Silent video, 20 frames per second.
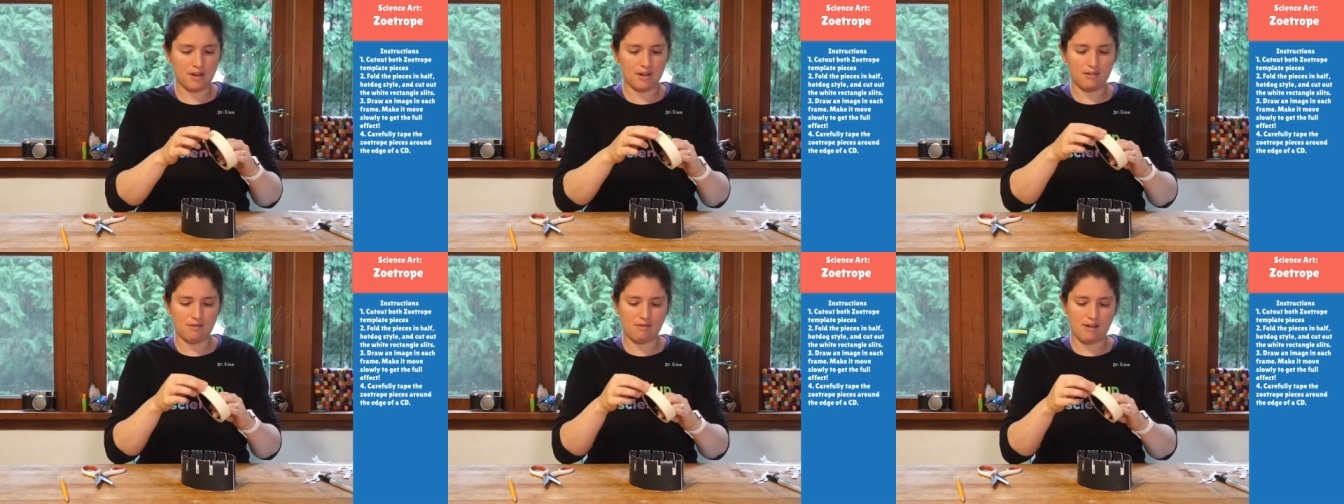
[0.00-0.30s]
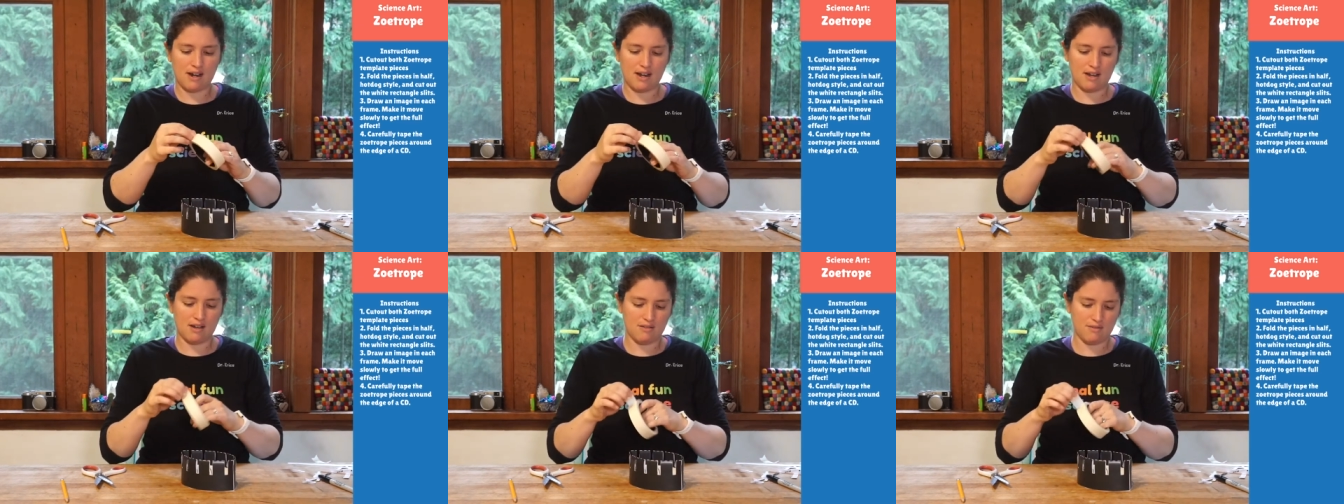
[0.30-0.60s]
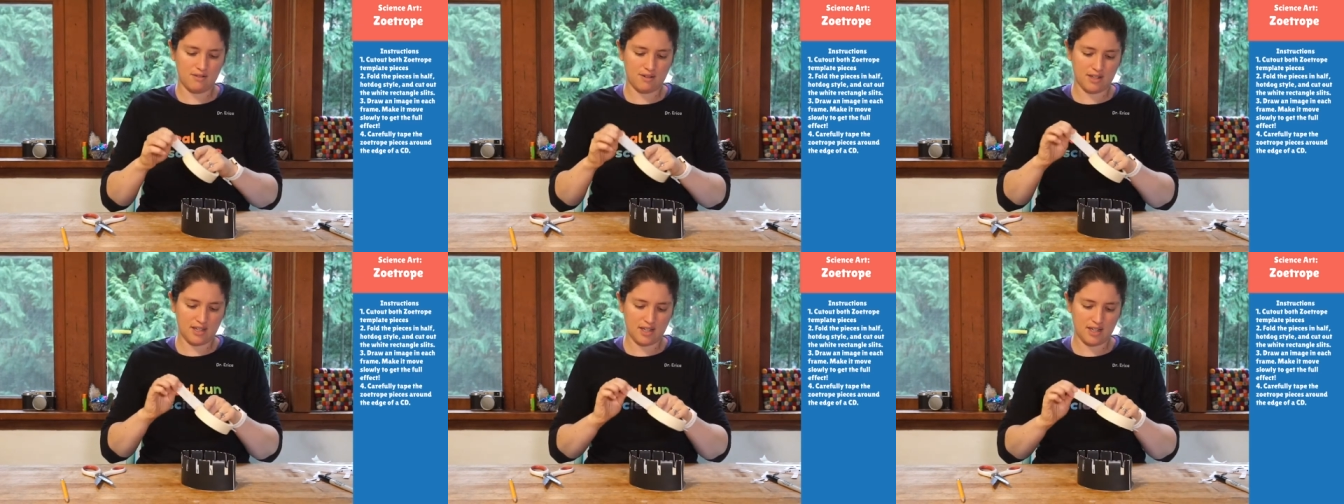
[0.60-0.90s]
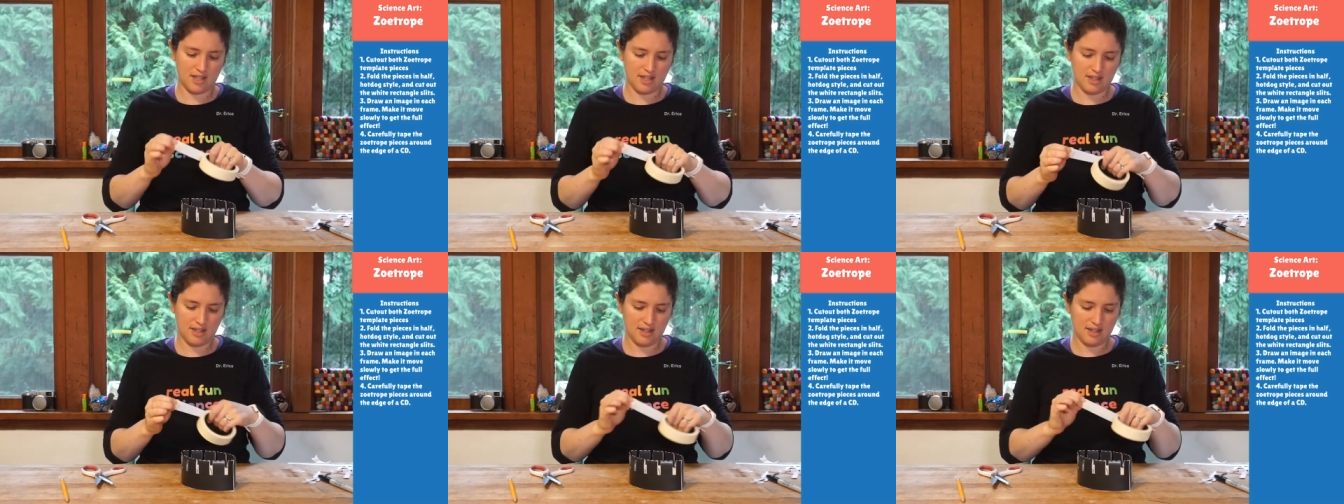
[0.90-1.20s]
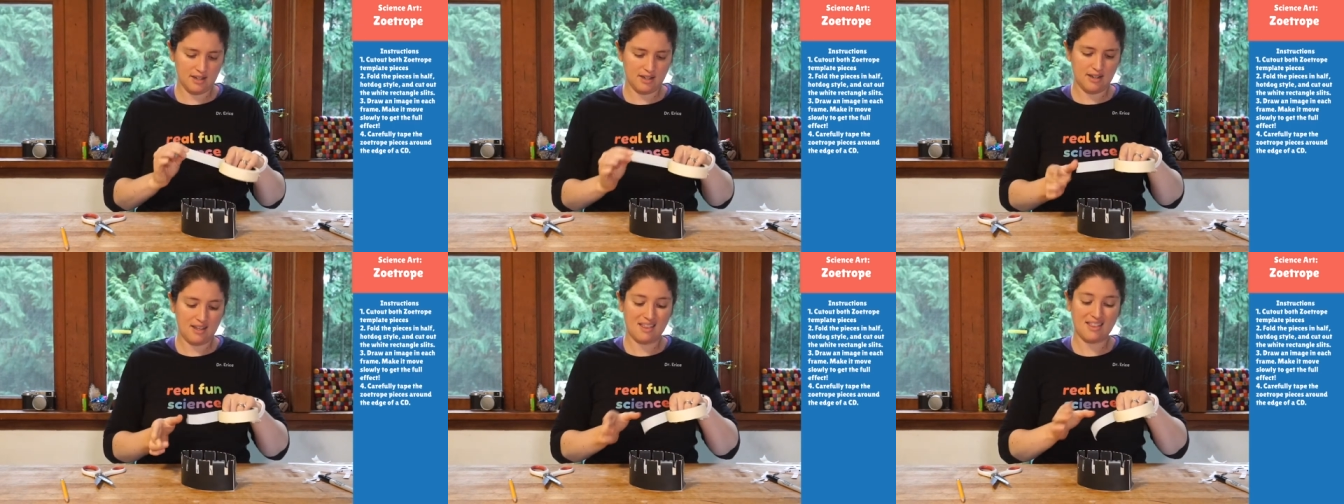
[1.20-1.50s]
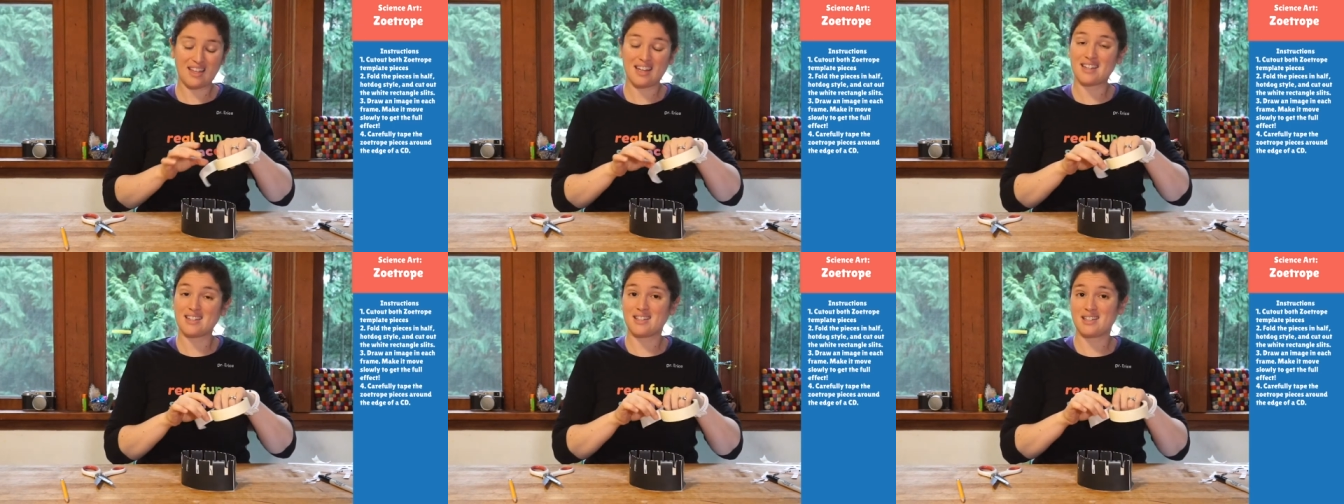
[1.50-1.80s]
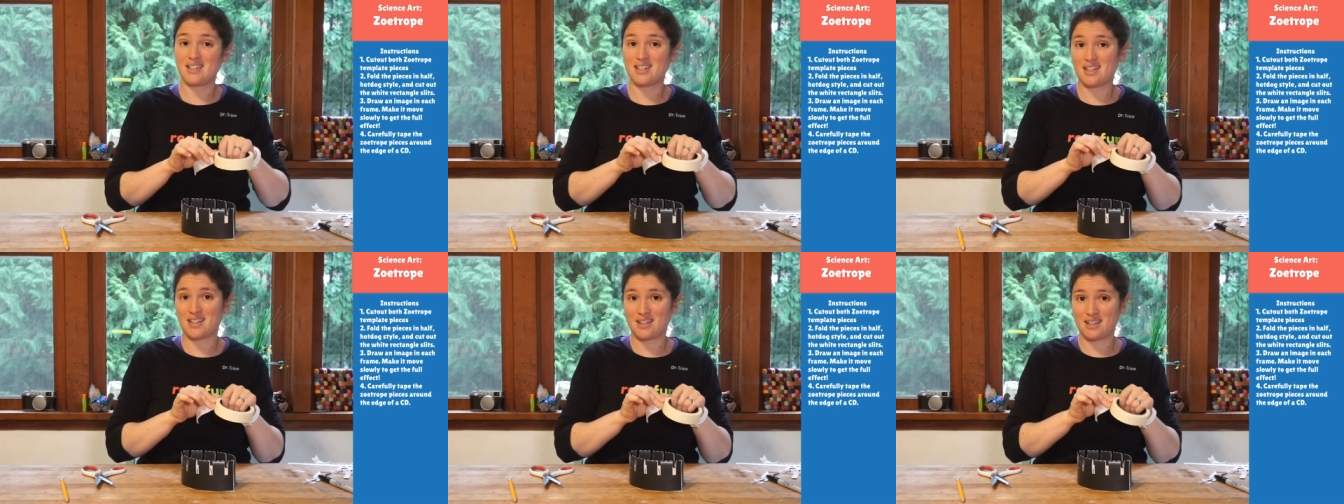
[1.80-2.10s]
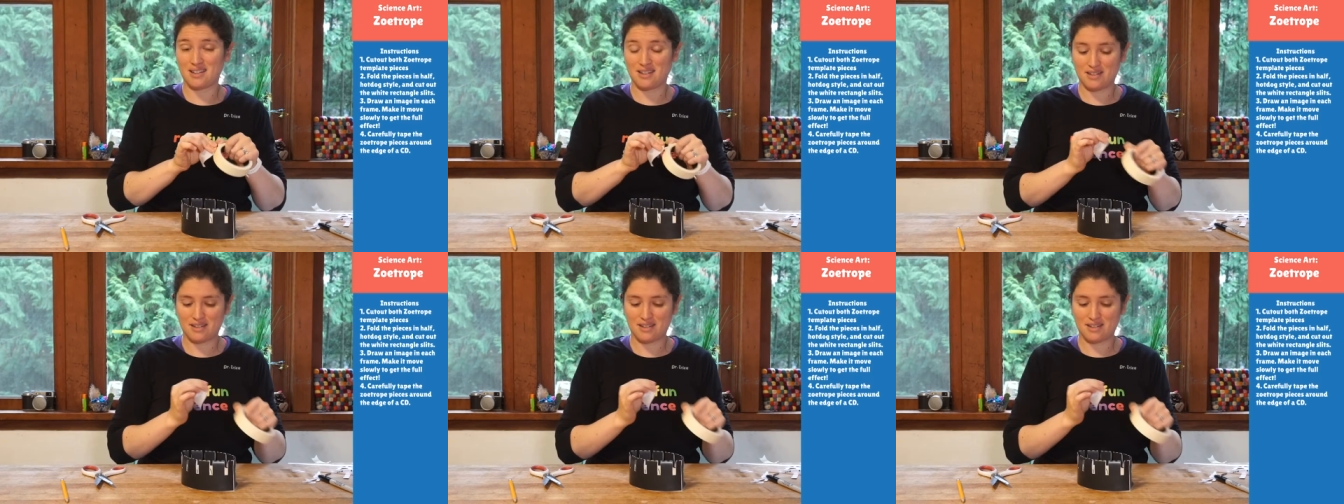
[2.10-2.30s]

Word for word: around that CD.